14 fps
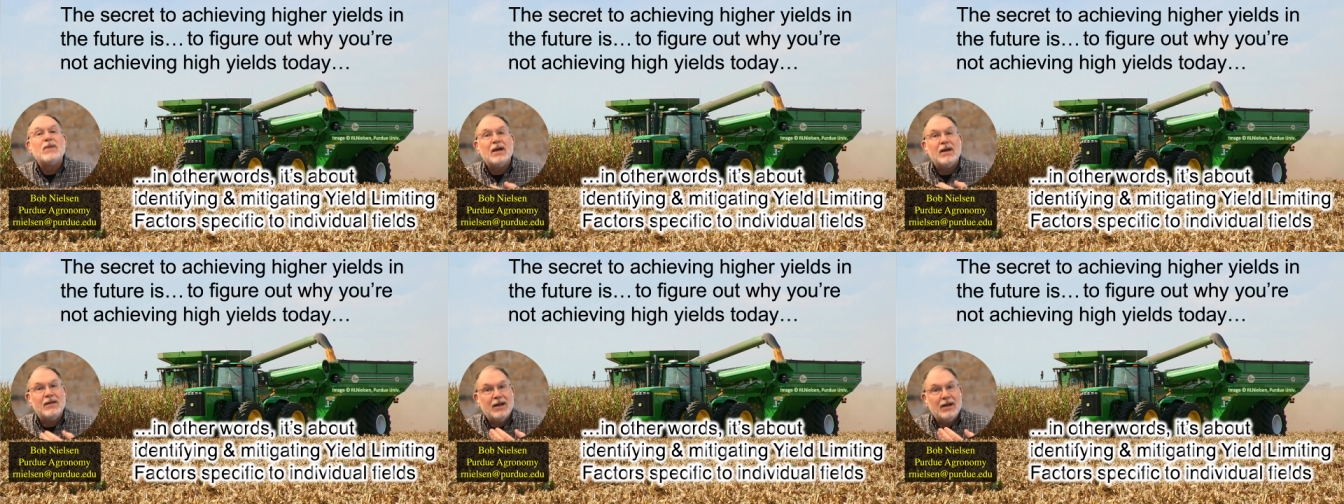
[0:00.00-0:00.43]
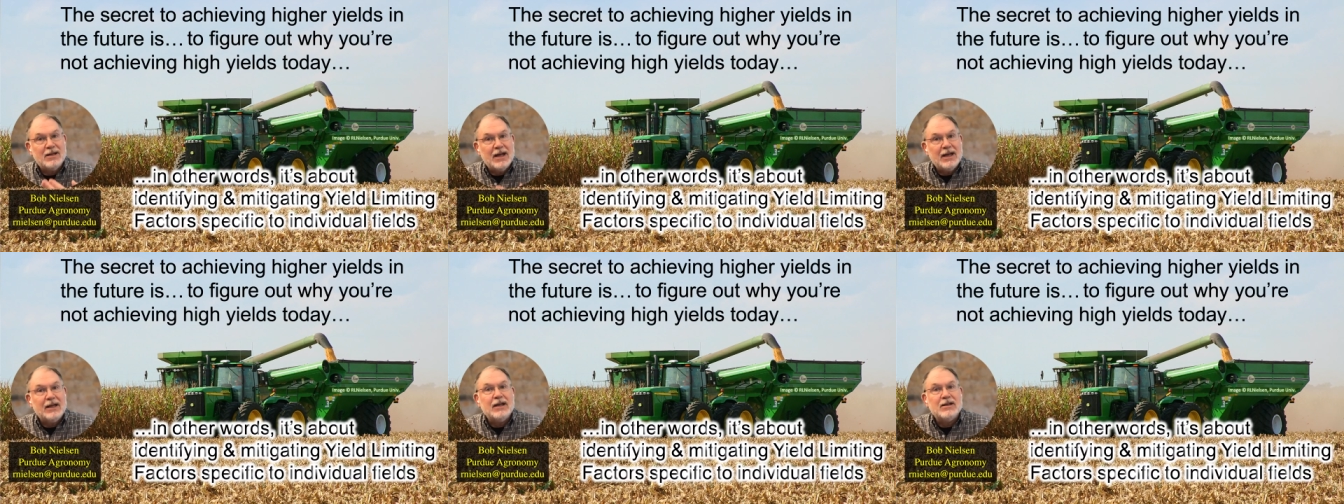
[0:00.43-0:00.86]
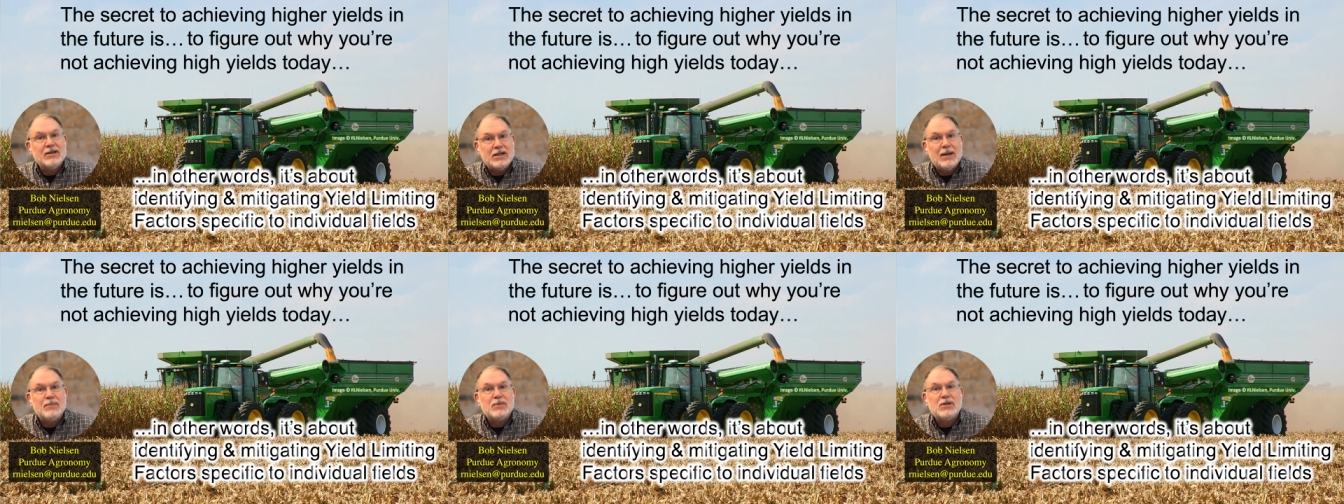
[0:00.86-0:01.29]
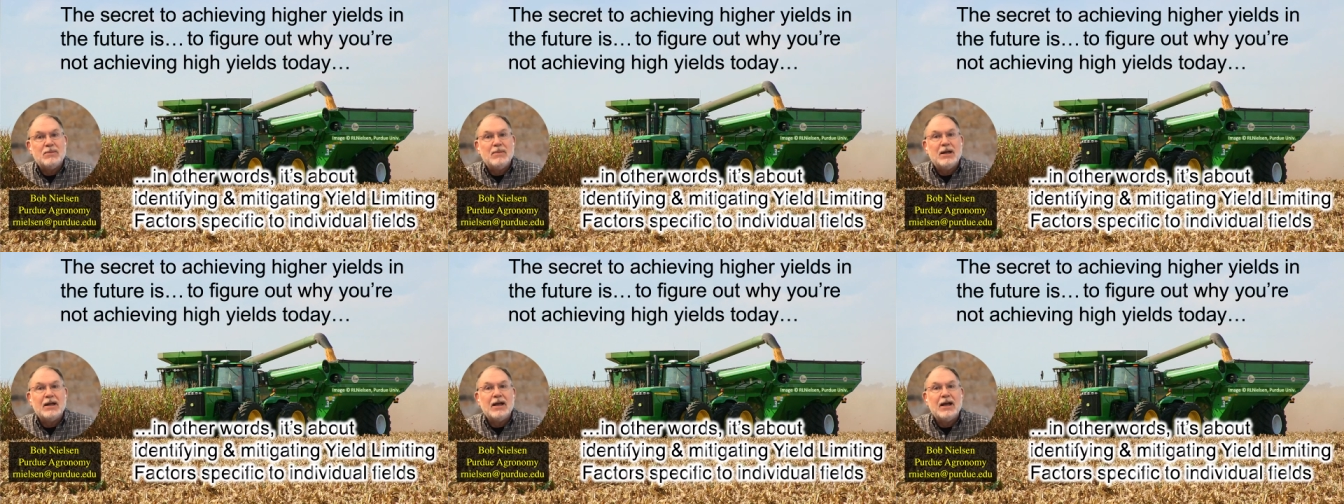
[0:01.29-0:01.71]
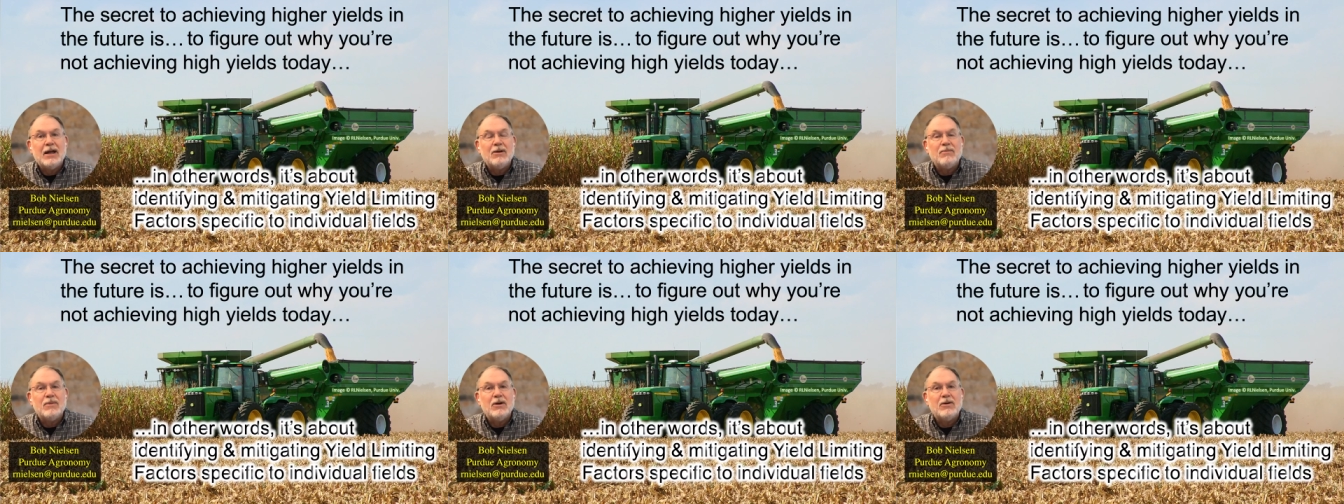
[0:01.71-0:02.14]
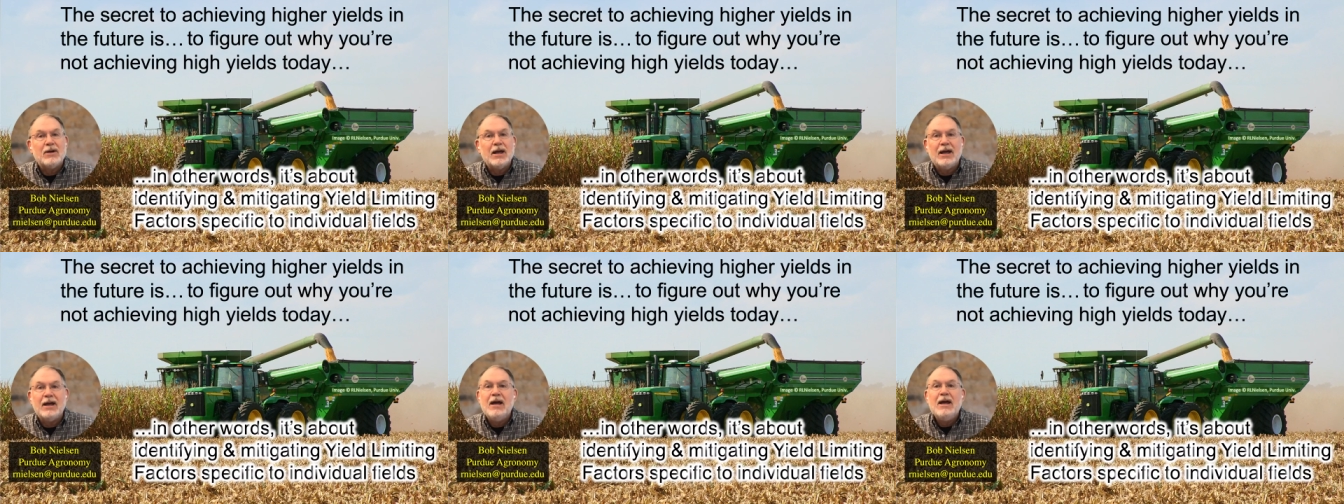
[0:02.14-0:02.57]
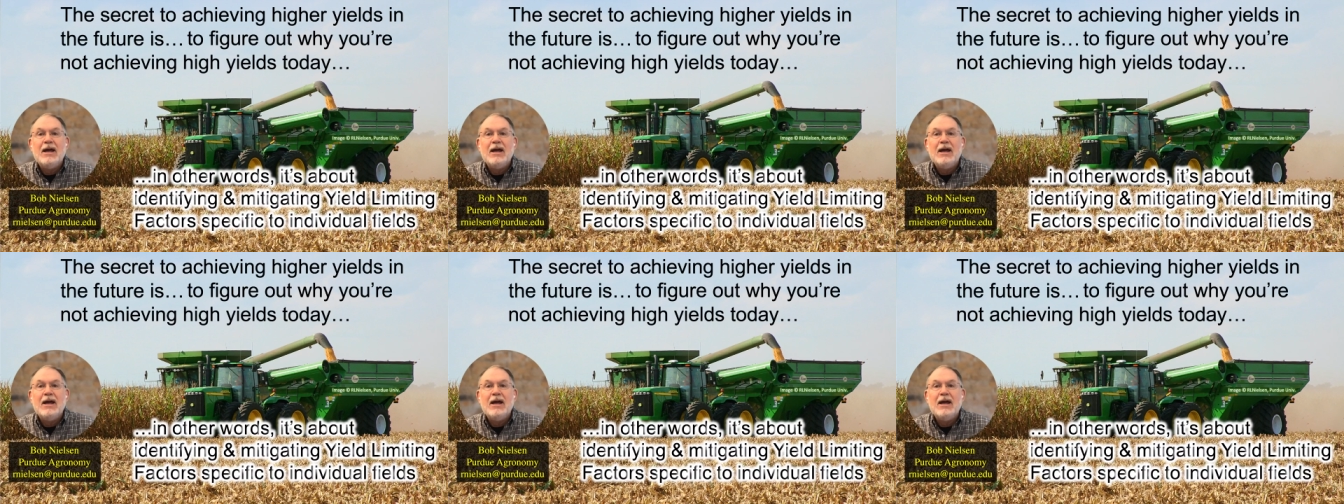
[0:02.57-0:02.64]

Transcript: and then taking steps to mitigate them, okay?